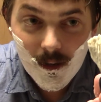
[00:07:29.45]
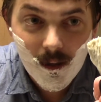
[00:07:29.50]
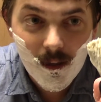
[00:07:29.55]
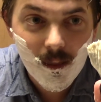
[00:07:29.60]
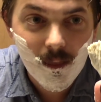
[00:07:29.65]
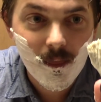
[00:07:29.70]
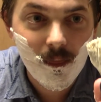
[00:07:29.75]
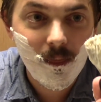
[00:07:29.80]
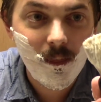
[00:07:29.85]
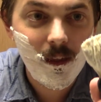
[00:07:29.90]

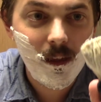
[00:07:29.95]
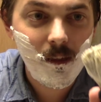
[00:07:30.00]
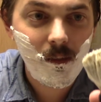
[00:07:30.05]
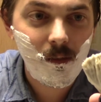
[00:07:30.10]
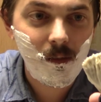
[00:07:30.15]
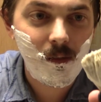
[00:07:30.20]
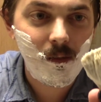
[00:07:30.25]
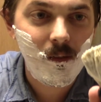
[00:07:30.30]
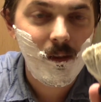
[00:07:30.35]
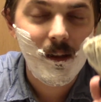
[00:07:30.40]

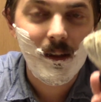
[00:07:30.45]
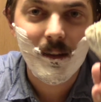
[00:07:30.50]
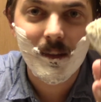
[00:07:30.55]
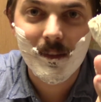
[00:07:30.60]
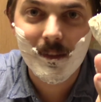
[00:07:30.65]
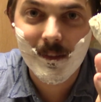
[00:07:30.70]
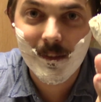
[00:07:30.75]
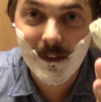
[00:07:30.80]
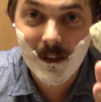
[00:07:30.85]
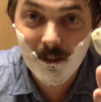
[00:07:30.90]
This
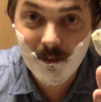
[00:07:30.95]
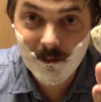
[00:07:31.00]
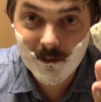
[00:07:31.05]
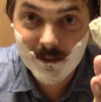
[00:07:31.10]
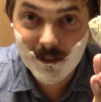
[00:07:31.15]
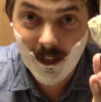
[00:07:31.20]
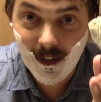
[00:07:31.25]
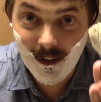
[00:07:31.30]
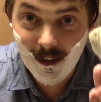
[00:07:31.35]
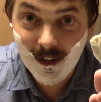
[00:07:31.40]

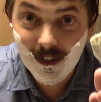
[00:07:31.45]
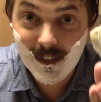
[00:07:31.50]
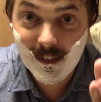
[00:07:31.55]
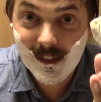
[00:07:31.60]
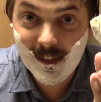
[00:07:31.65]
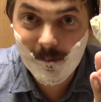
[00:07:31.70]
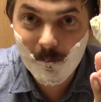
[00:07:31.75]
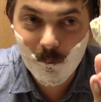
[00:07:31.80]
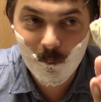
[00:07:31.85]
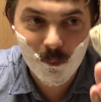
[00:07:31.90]
little
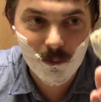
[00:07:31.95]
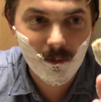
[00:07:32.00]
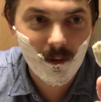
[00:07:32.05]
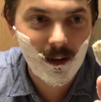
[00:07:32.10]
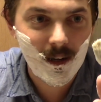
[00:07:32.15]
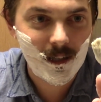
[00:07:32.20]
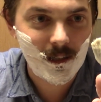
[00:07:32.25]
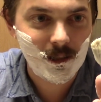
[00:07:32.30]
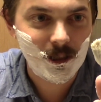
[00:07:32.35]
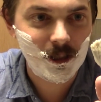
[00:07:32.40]
tiny
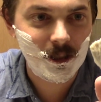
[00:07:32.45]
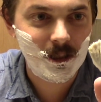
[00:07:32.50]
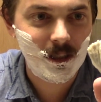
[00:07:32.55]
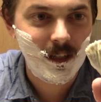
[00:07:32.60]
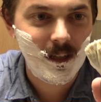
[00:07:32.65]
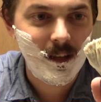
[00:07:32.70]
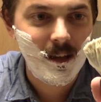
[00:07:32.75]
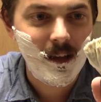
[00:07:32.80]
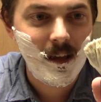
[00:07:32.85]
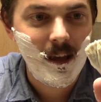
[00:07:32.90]
brush
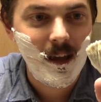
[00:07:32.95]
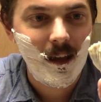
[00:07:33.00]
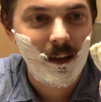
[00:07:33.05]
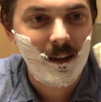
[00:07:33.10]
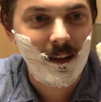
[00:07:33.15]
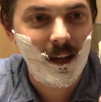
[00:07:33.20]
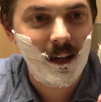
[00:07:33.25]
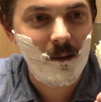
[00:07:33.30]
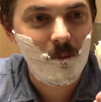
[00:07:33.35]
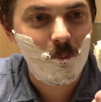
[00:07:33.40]

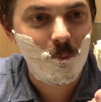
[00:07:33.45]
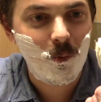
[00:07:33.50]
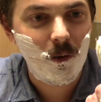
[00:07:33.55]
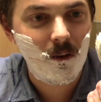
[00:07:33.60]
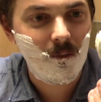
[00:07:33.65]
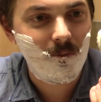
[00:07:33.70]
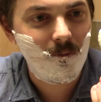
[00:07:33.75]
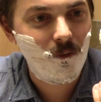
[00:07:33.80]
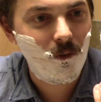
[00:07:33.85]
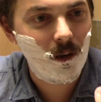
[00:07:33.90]
can
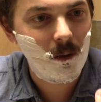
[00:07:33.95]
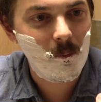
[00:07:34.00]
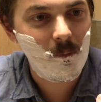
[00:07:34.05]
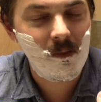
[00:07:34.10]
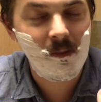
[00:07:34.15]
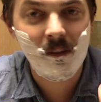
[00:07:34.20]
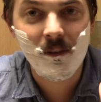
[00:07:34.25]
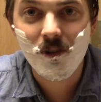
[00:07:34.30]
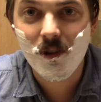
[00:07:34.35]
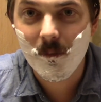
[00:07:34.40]
perform
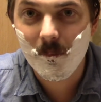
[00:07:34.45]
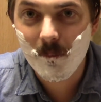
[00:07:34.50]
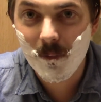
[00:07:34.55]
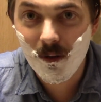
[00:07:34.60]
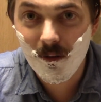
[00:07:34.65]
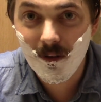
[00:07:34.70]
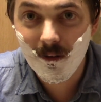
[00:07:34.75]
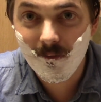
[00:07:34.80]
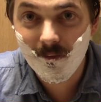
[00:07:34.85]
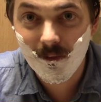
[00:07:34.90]
such a
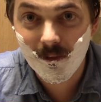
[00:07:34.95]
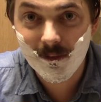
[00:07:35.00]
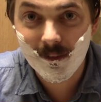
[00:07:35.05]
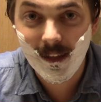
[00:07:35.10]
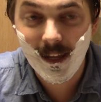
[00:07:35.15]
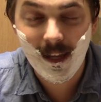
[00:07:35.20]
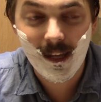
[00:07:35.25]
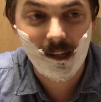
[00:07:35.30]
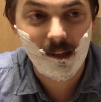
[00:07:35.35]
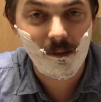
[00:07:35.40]
beautiful
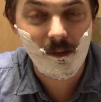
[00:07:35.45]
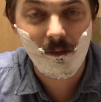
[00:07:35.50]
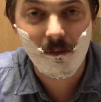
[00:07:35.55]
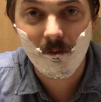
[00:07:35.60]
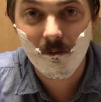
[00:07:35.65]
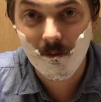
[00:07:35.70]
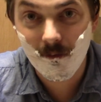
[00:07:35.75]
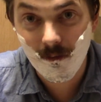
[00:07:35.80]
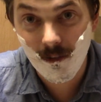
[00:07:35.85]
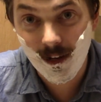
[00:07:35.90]
dance
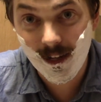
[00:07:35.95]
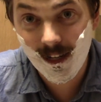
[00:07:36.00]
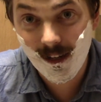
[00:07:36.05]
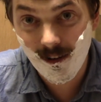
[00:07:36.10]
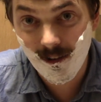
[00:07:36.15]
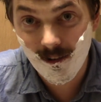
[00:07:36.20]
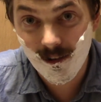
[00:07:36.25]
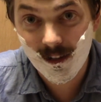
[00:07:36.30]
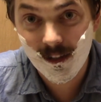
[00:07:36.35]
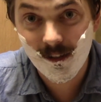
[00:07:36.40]

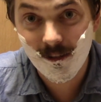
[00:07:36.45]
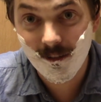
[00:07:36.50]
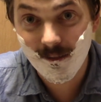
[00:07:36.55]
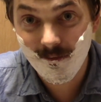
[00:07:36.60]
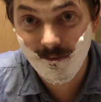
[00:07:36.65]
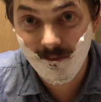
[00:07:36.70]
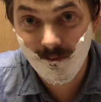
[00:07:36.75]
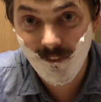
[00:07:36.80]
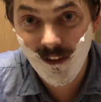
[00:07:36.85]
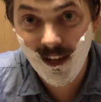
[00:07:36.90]
right on your
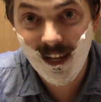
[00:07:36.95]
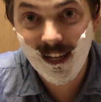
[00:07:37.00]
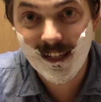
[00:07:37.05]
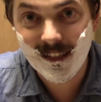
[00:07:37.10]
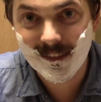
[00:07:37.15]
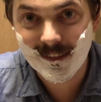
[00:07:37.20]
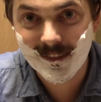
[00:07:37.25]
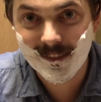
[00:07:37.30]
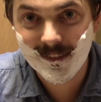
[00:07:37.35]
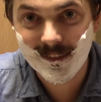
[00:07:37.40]

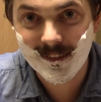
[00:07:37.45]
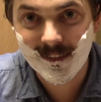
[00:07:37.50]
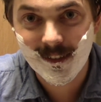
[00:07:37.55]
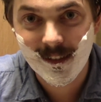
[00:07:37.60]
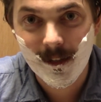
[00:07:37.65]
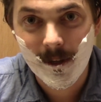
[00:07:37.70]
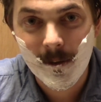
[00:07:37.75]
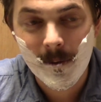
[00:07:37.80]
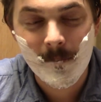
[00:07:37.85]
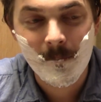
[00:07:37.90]
face.
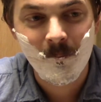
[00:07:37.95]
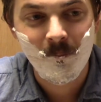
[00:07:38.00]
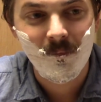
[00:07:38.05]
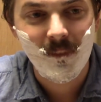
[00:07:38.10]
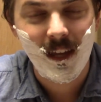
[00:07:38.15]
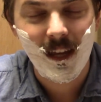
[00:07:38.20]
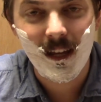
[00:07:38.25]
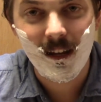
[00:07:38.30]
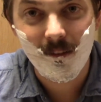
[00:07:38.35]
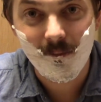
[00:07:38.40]

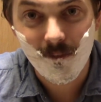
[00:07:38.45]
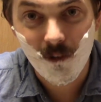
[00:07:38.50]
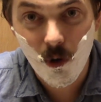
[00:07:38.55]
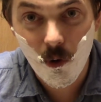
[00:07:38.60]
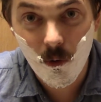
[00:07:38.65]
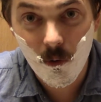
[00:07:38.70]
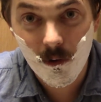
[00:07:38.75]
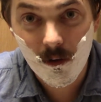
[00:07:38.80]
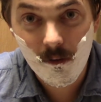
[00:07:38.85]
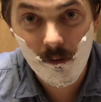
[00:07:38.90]
And of
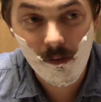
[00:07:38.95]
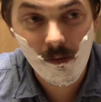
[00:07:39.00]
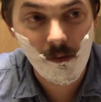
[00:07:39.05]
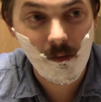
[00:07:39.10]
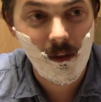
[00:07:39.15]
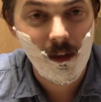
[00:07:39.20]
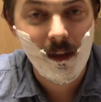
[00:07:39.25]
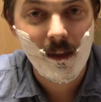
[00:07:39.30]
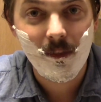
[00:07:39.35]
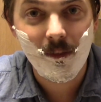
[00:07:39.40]

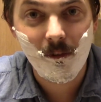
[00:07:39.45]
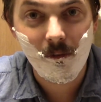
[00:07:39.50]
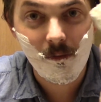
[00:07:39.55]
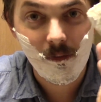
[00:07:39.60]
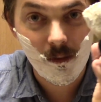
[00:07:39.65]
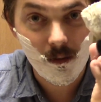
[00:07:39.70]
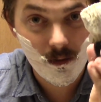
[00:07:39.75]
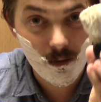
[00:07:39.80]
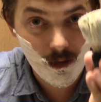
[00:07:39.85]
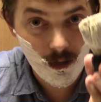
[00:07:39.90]
course,
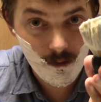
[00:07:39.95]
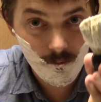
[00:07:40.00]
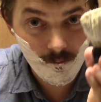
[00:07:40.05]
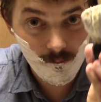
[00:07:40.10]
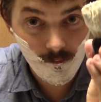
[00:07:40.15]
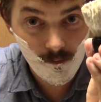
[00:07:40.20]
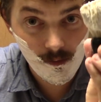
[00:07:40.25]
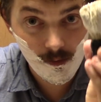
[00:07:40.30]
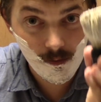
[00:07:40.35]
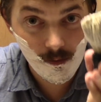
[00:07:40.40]
there's
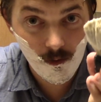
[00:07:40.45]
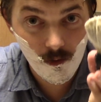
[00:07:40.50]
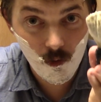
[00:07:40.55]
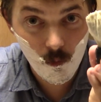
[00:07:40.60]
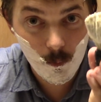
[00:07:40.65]
enough soap